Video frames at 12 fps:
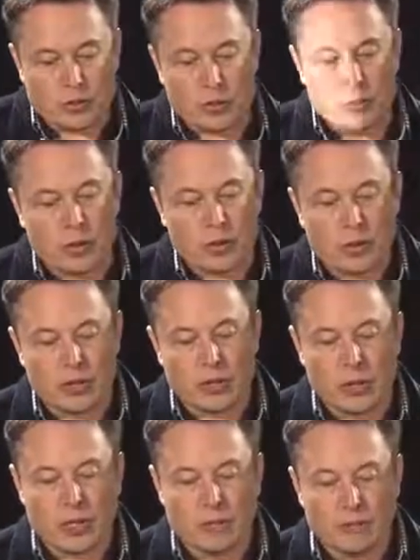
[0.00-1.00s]
So
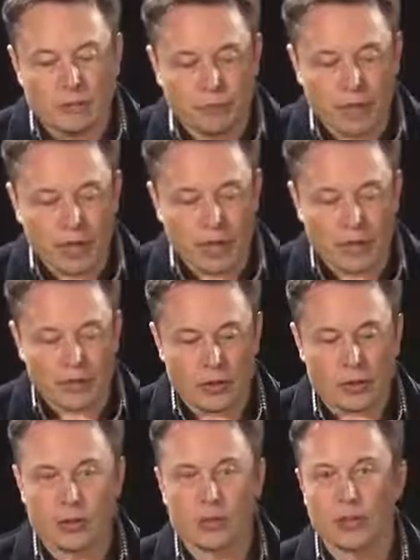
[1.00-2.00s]
the
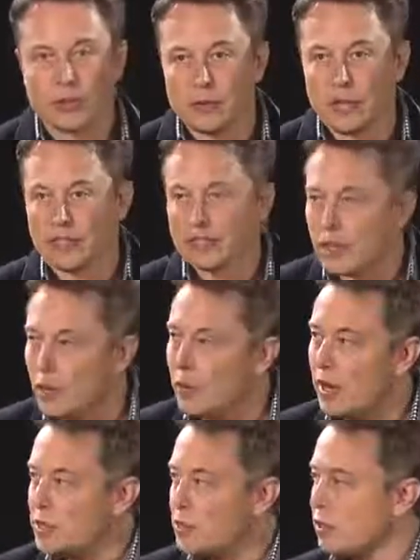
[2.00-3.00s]

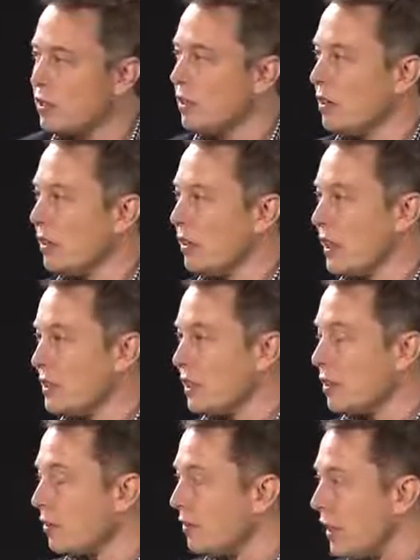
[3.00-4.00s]
acceleration
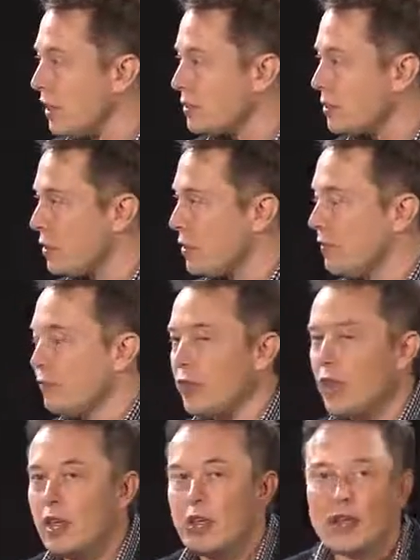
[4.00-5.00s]
gets a little faster,
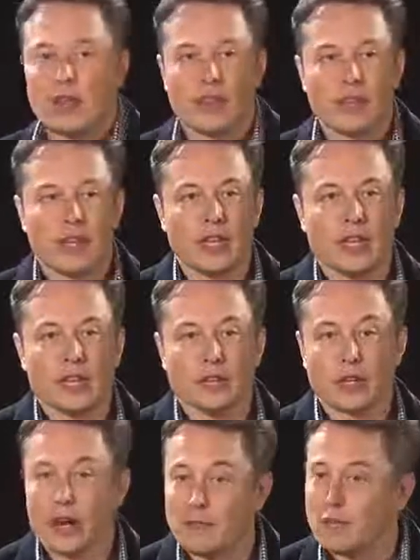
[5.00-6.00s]
the
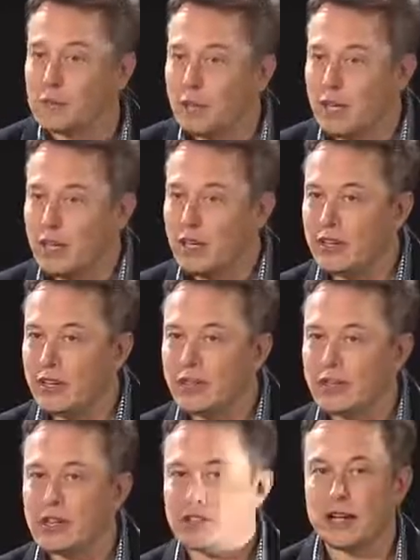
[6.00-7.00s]
top speed
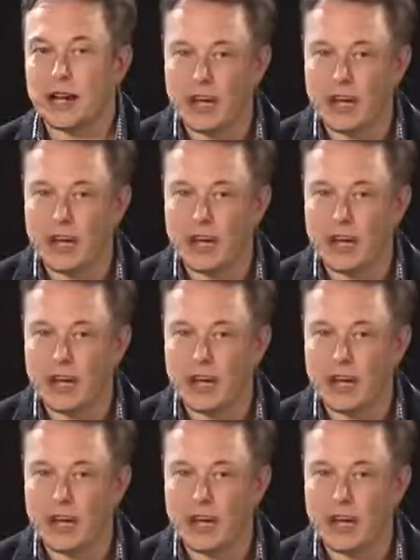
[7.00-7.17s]
is